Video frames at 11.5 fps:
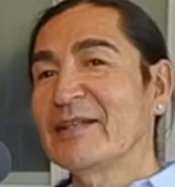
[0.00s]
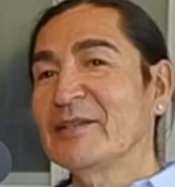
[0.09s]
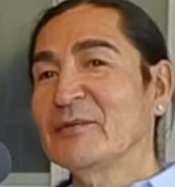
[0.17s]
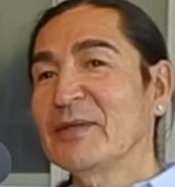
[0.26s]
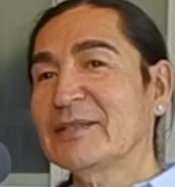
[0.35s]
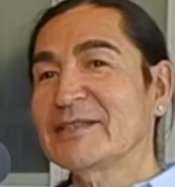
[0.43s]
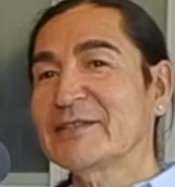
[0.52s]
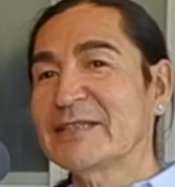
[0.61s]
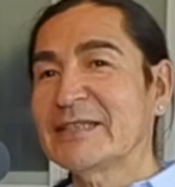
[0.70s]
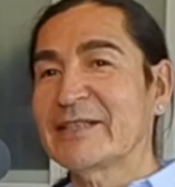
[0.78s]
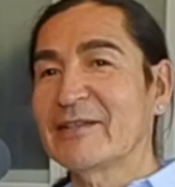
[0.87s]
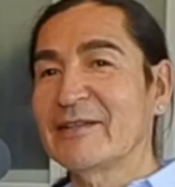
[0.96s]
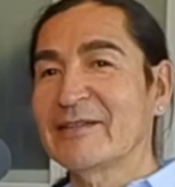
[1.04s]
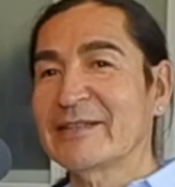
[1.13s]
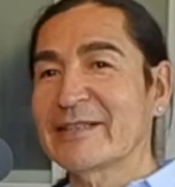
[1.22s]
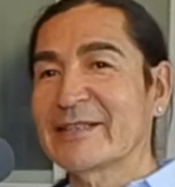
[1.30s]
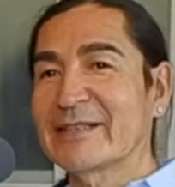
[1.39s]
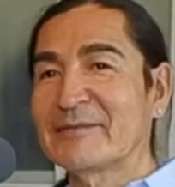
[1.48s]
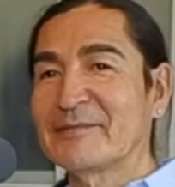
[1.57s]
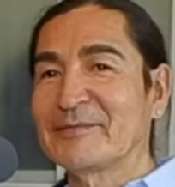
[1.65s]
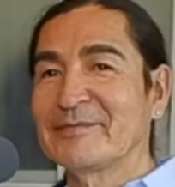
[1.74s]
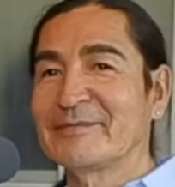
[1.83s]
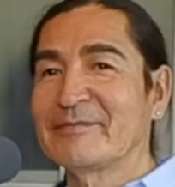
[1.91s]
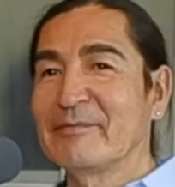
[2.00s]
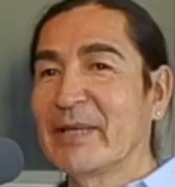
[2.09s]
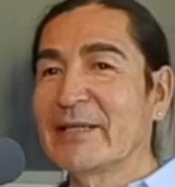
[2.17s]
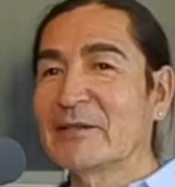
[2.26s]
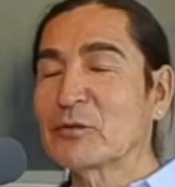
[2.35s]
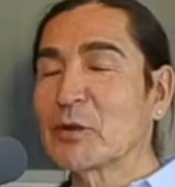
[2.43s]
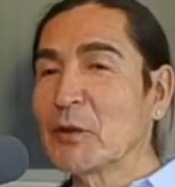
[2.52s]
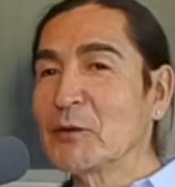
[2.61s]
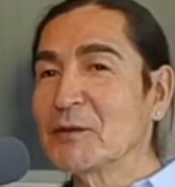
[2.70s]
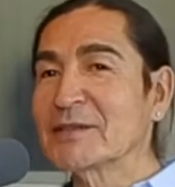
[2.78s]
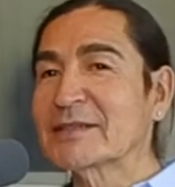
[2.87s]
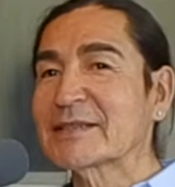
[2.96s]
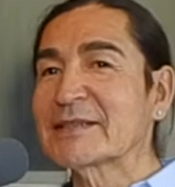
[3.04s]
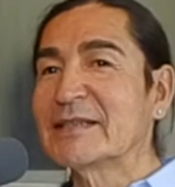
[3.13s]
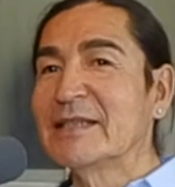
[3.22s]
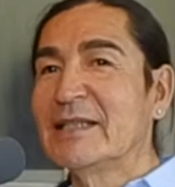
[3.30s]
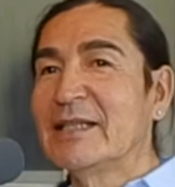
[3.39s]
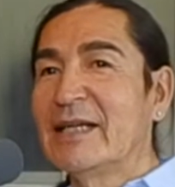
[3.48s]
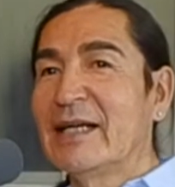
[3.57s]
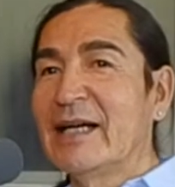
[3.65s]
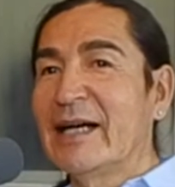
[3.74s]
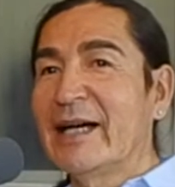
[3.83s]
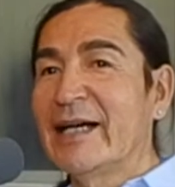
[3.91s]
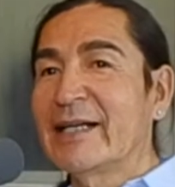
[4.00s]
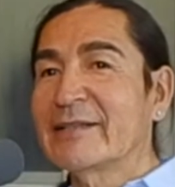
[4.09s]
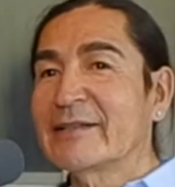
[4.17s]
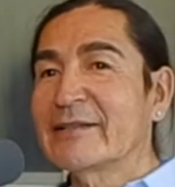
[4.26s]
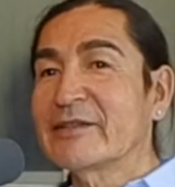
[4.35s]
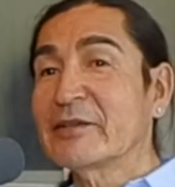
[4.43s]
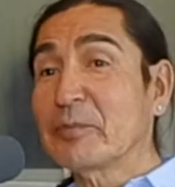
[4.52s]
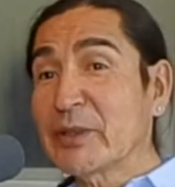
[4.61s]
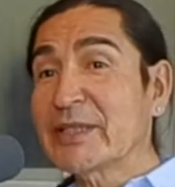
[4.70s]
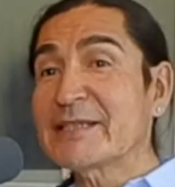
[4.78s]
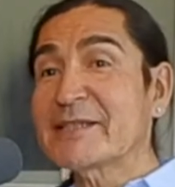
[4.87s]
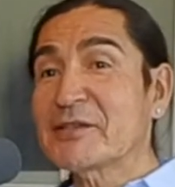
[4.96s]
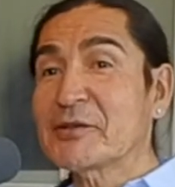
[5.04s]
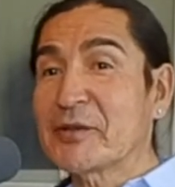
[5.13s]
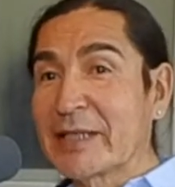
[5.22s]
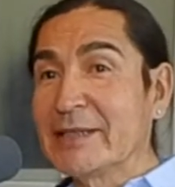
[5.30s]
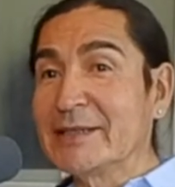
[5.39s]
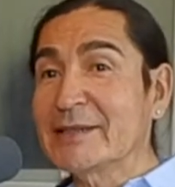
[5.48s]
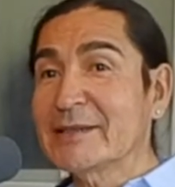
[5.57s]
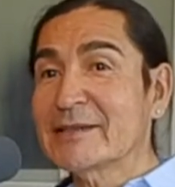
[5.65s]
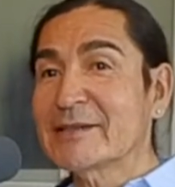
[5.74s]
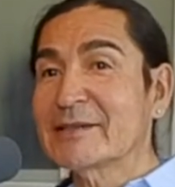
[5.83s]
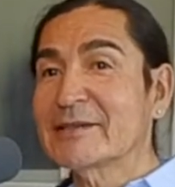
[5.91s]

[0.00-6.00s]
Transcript: Well, certainly all the male roles, and they're pretty straight.